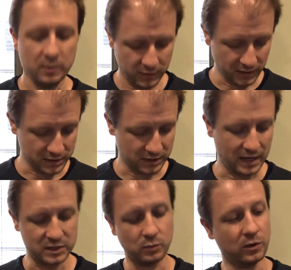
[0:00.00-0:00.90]
because it
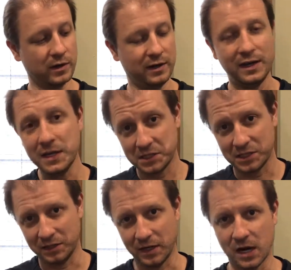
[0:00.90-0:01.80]
has the word
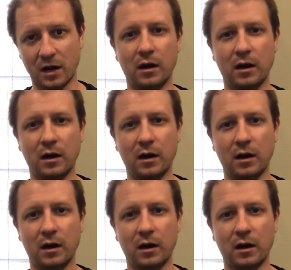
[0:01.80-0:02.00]
hist in there.